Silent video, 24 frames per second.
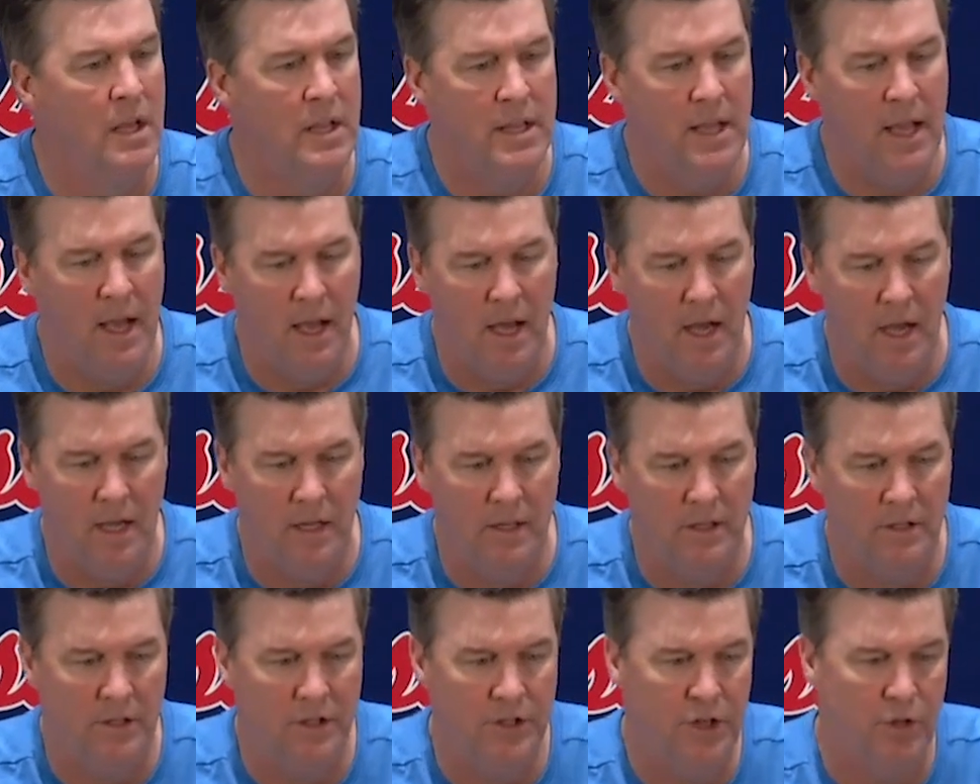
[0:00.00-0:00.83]

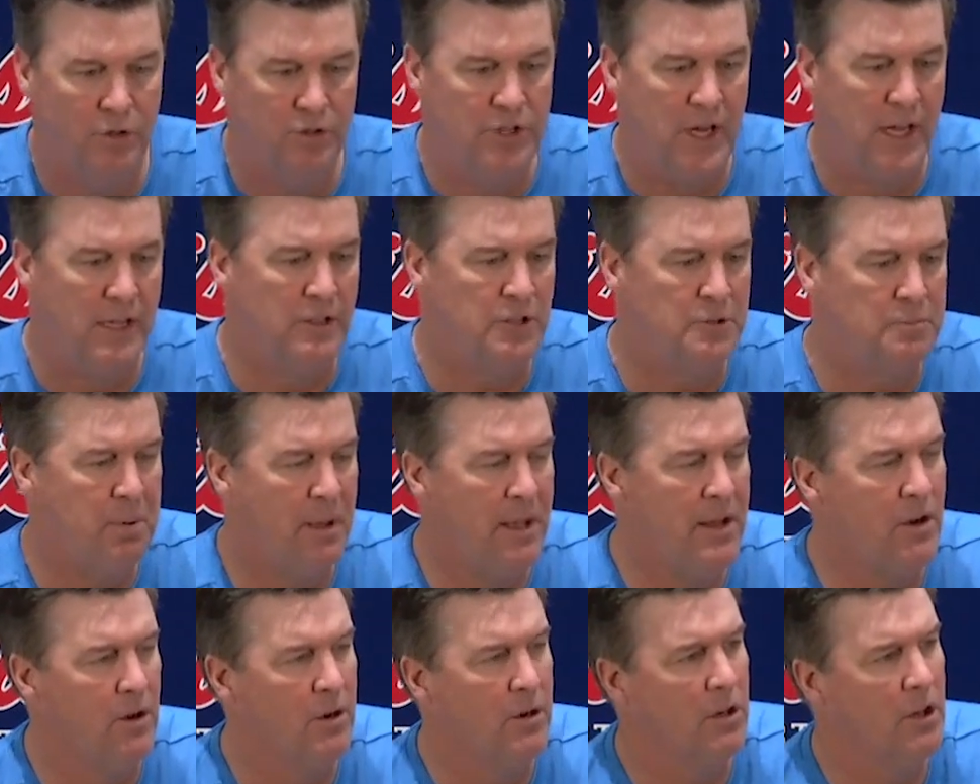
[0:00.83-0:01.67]
Yeah, Jalen's
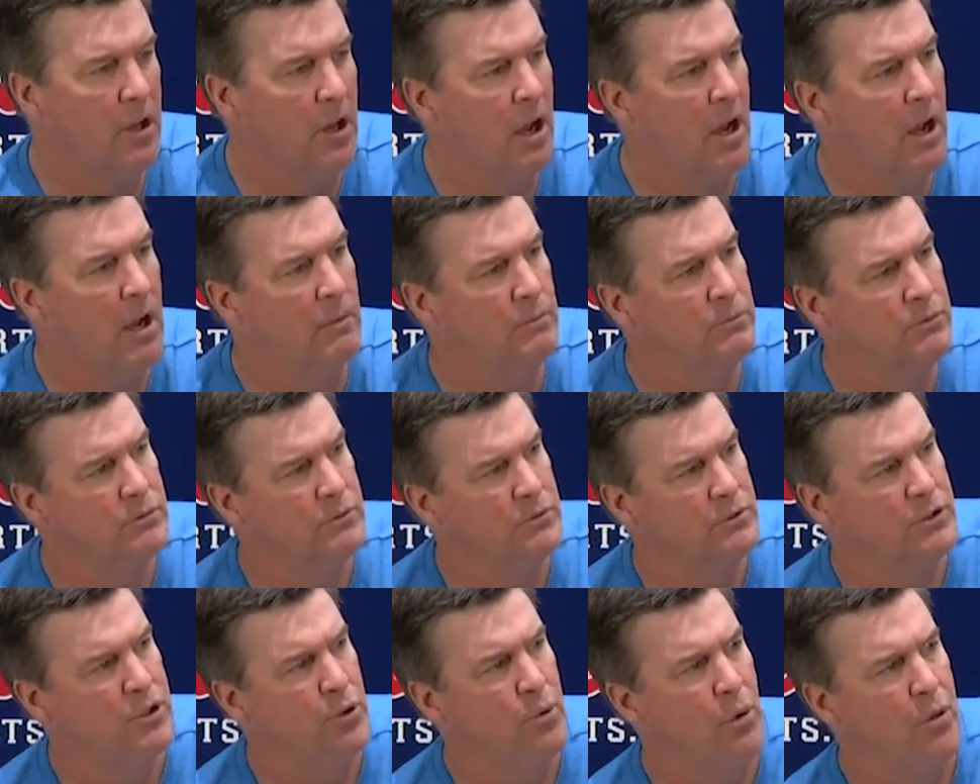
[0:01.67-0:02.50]
played on
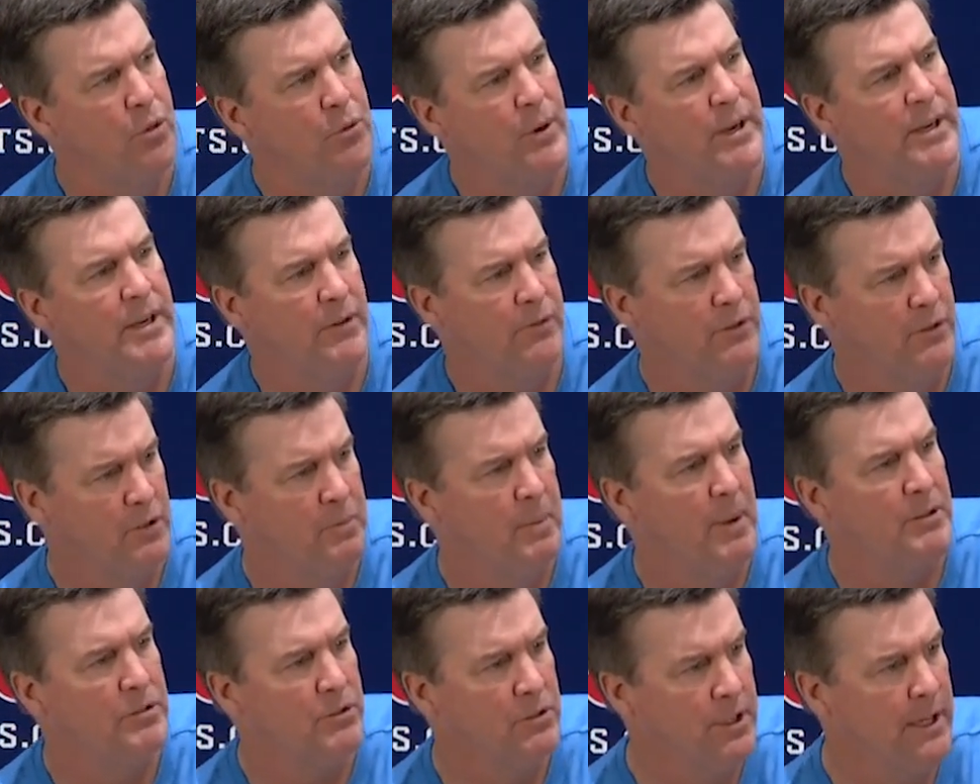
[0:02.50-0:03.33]
two or three different
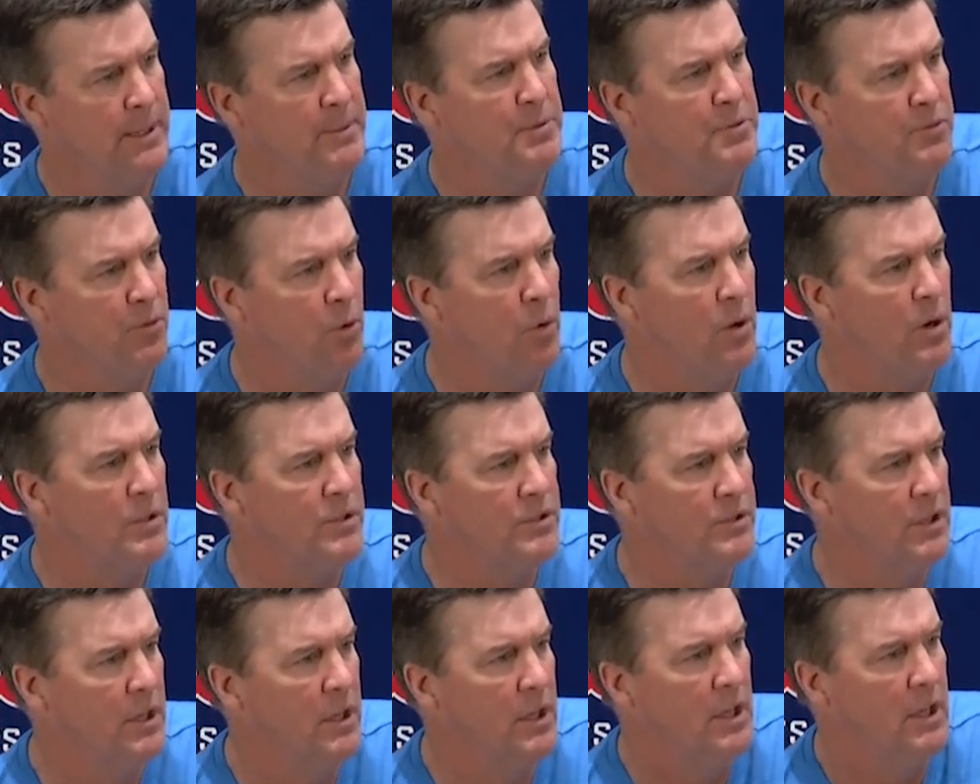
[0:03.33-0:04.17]
special teams for
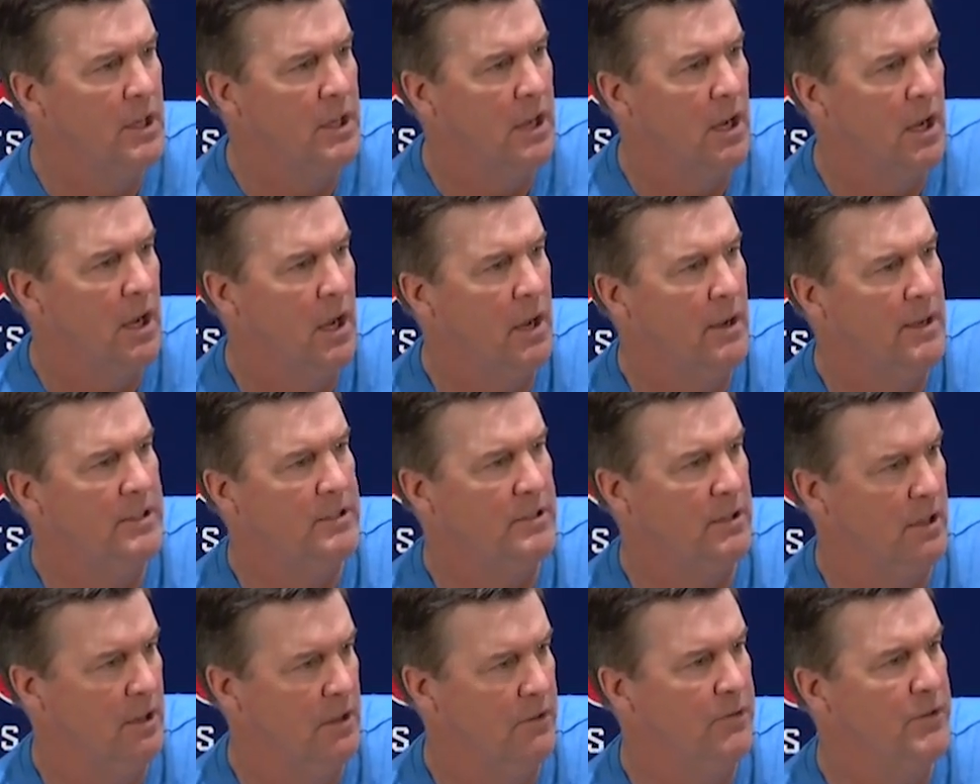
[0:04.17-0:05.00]
us.
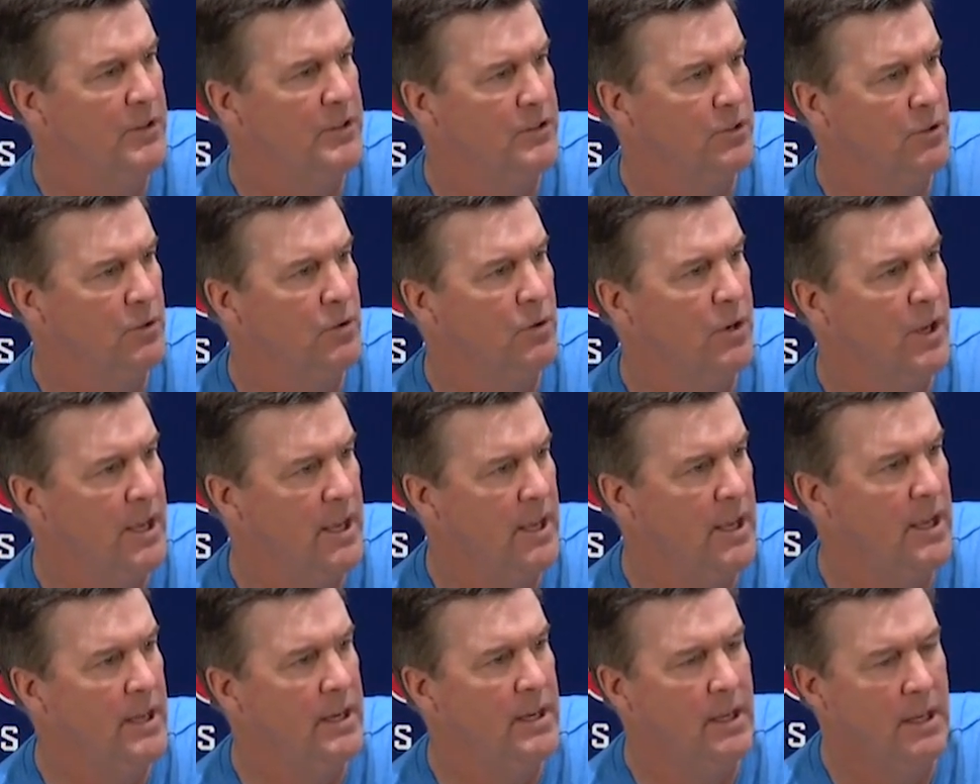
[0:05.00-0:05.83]
He's a physical
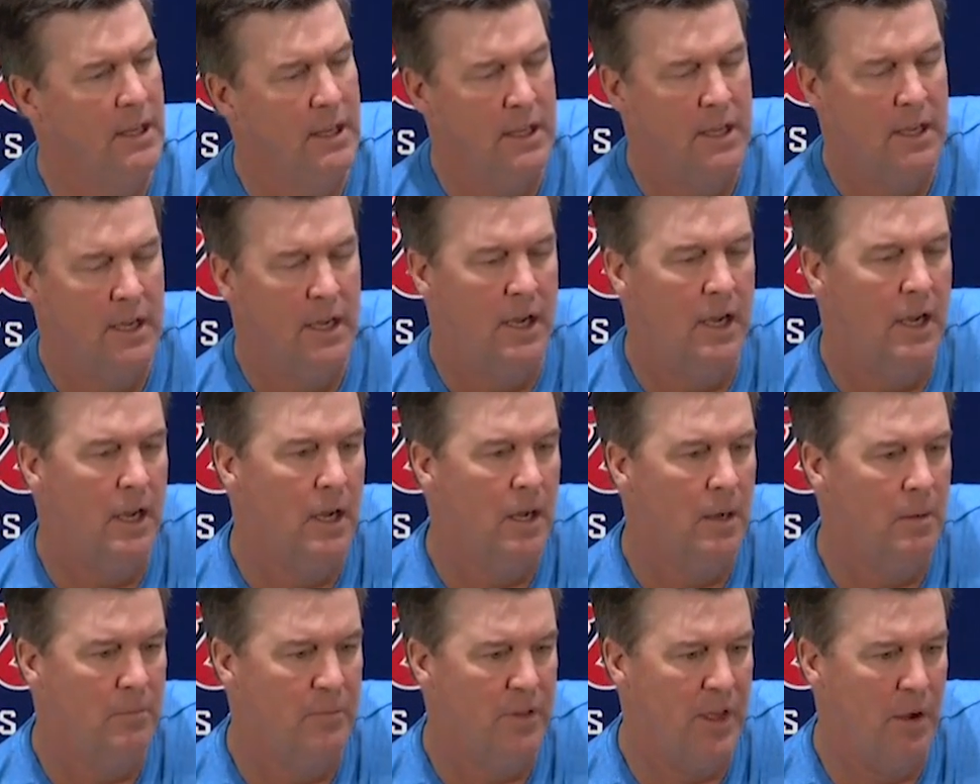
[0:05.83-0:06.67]
kid
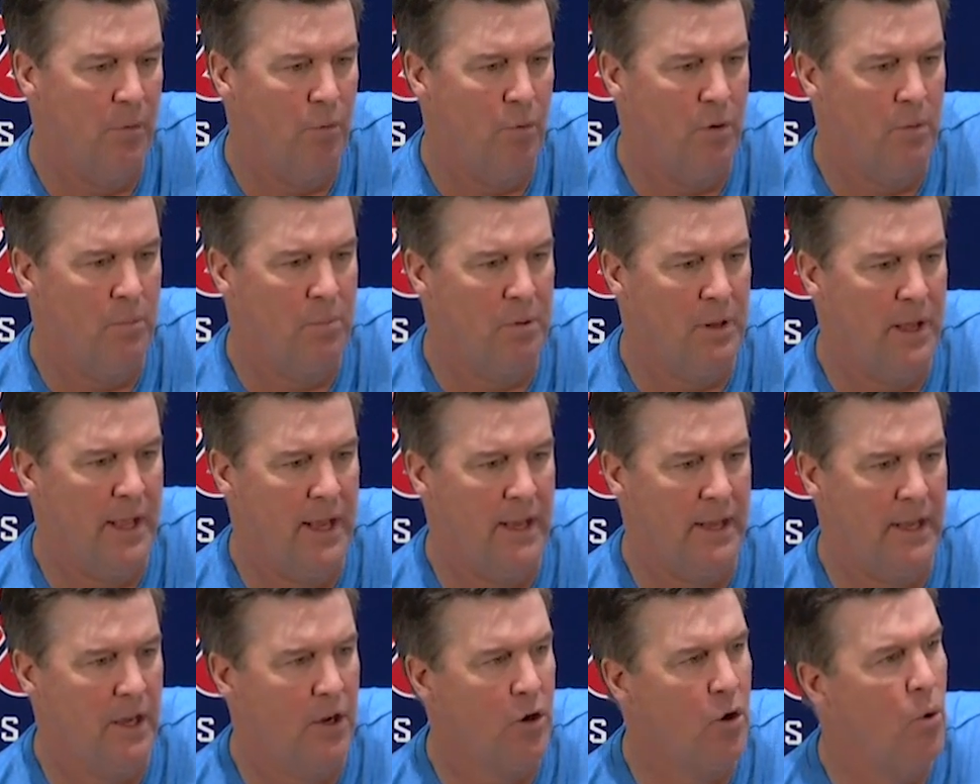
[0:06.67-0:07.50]
that we're
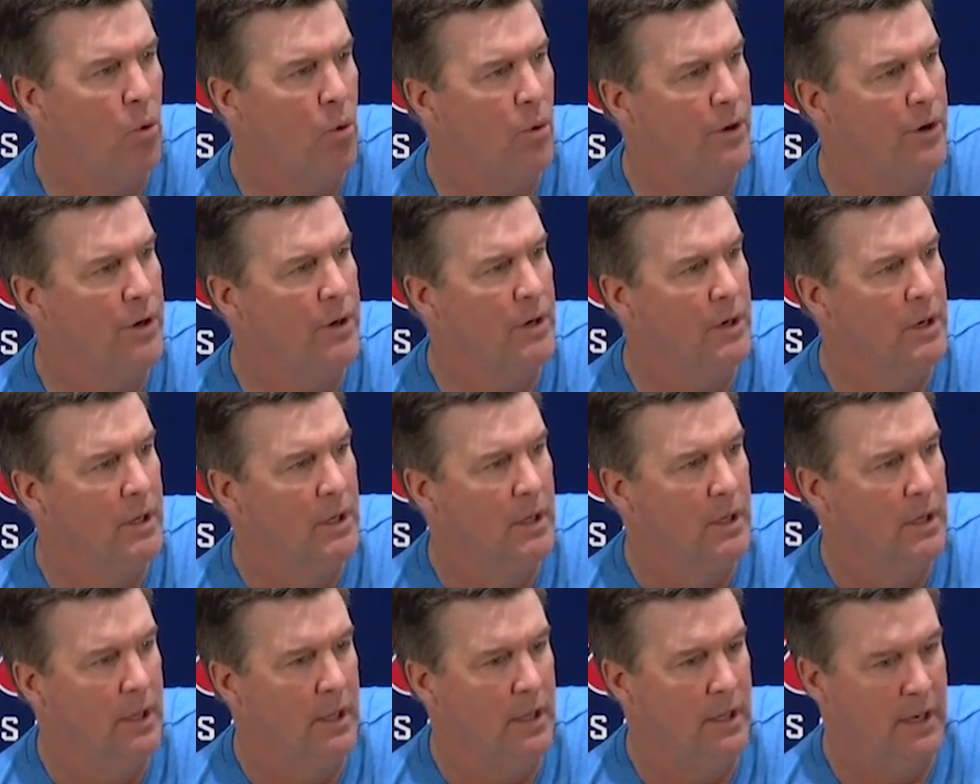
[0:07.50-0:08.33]
playing at corner,
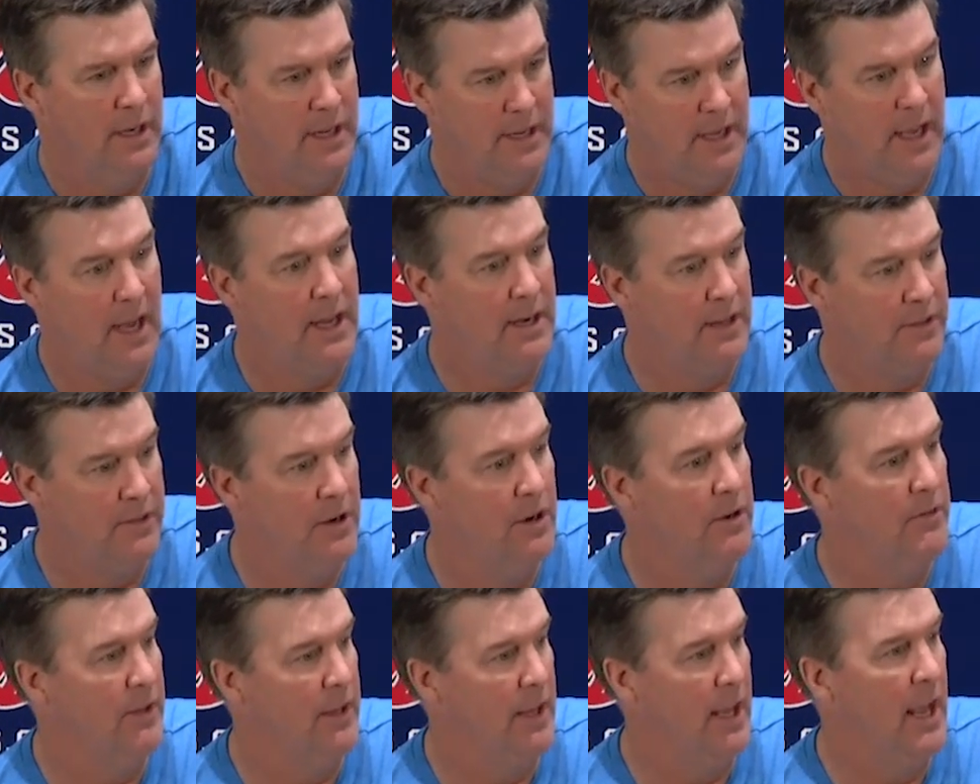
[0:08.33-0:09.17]
and he got in
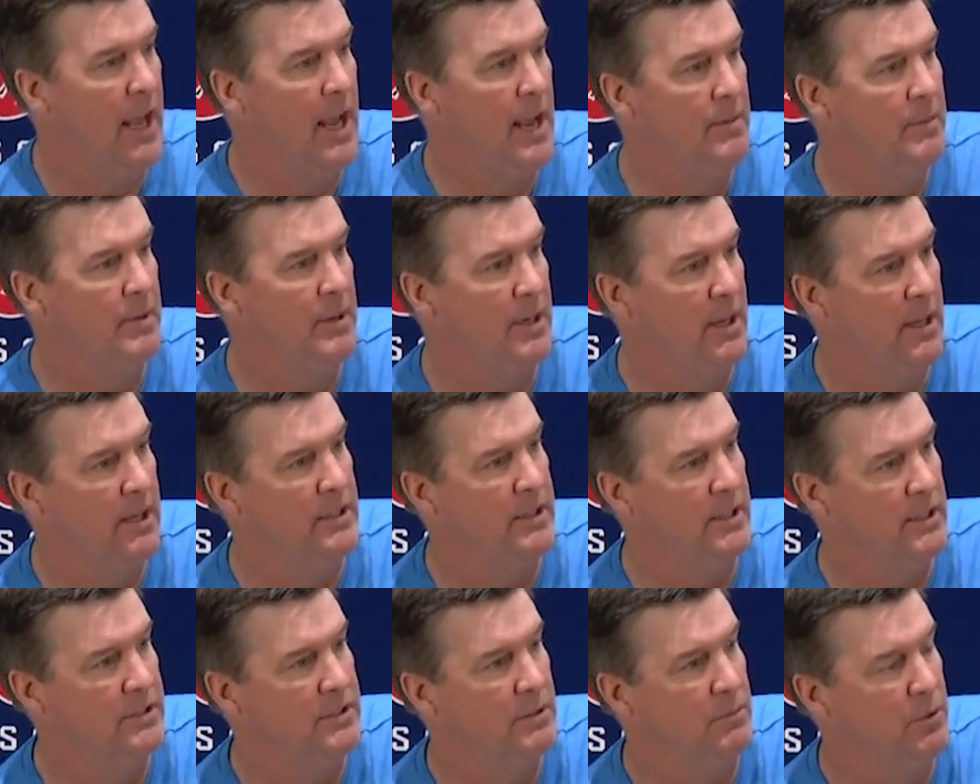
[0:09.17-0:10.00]
there in the game
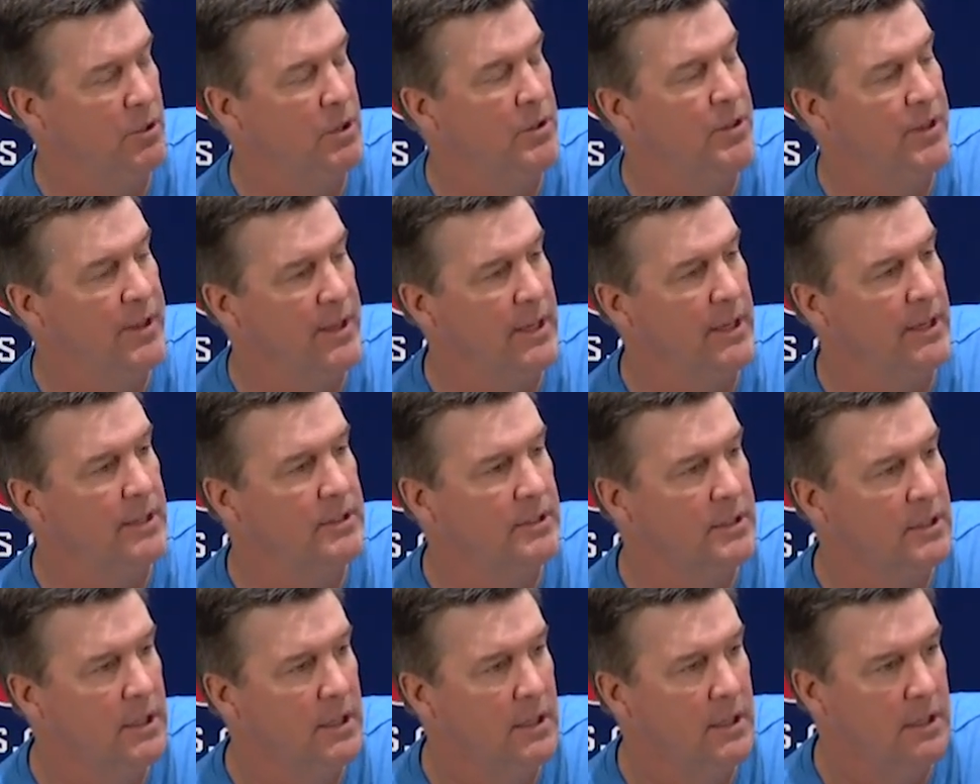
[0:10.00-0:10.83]
and did some good
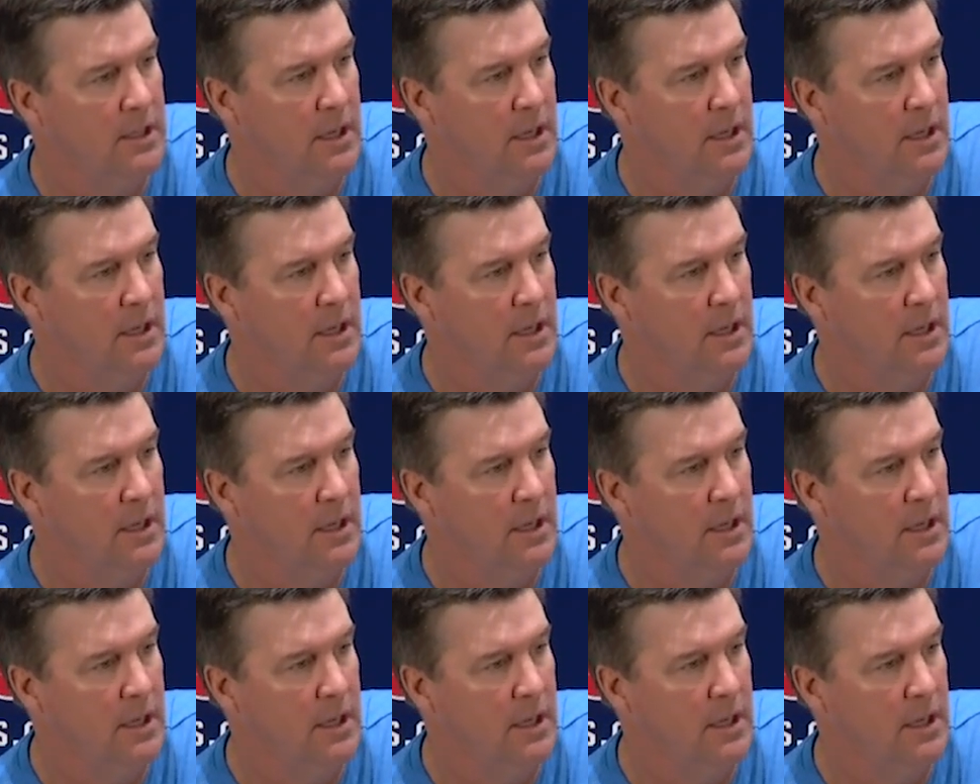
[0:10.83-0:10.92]
things.